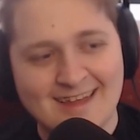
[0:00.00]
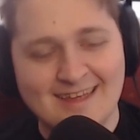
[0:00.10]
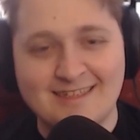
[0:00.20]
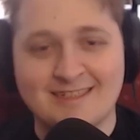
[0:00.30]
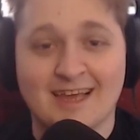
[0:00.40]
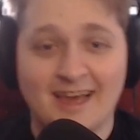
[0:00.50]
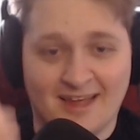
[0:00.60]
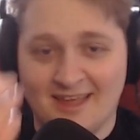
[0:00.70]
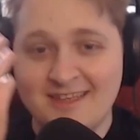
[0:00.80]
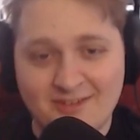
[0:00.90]
He's
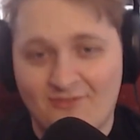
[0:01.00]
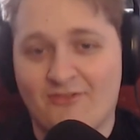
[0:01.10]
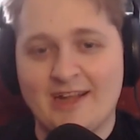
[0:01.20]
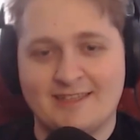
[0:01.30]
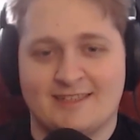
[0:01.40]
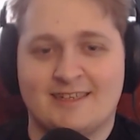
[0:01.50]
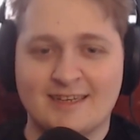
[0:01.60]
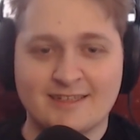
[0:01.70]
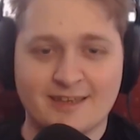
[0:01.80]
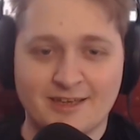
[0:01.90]

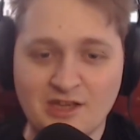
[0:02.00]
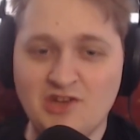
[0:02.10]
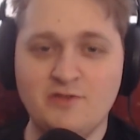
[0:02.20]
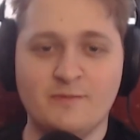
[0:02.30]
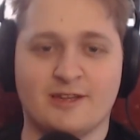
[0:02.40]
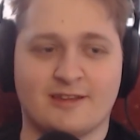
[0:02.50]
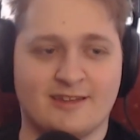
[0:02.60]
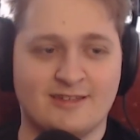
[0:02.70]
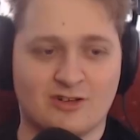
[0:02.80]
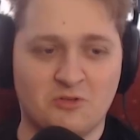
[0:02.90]
advancing as a human.
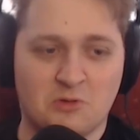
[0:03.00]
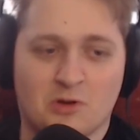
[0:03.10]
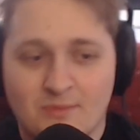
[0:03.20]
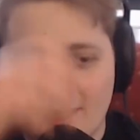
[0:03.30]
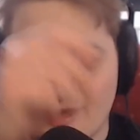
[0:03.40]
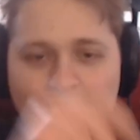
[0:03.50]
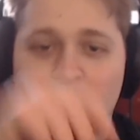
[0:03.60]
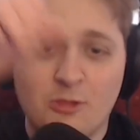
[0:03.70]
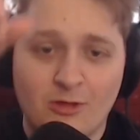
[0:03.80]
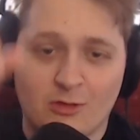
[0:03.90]
He's gone from
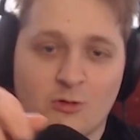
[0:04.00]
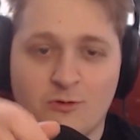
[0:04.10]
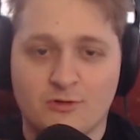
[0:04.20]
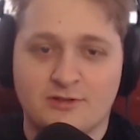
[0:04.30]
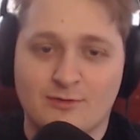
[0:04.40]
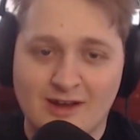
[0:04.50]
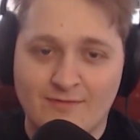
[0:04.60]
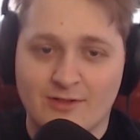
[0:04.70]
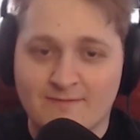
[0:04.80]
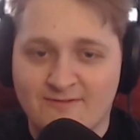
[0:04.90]
Neanderthal to
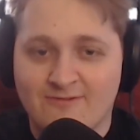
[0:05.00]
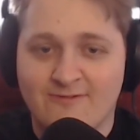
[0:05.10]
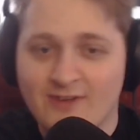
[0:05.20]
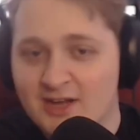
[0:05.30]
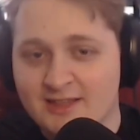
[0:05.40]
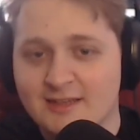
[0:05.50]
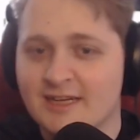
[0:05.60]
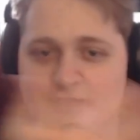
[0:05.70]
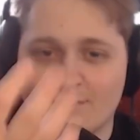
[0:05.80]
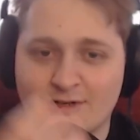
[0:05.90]
whatever the fuck the
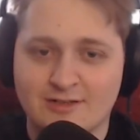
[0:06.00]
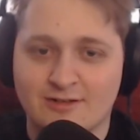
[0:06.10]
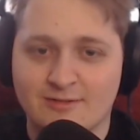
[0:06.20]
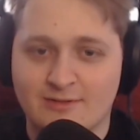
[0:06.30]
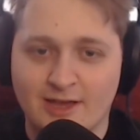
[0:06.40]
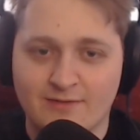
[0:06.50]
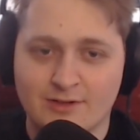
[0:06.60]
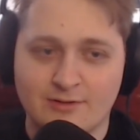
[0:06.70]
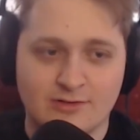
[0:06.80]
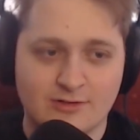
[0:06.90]
next one is on the
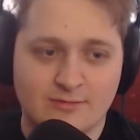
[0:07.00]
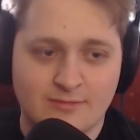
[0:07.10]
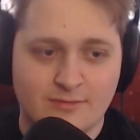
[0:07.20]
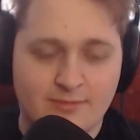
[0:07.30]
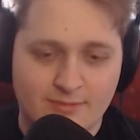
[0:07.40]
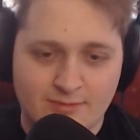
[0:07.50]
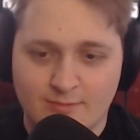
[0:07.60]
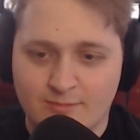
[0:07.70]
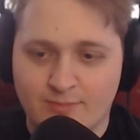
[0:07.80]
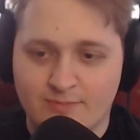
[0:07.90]
evolution
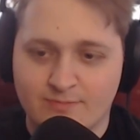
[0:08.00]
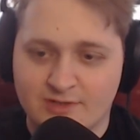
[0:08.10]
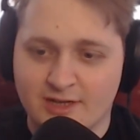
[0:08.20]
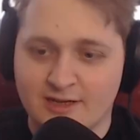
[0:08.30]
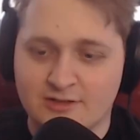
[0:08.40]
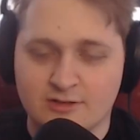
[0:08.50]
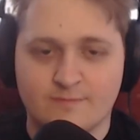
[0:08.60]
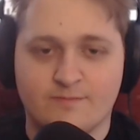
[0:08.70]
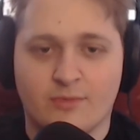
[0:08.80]
stage.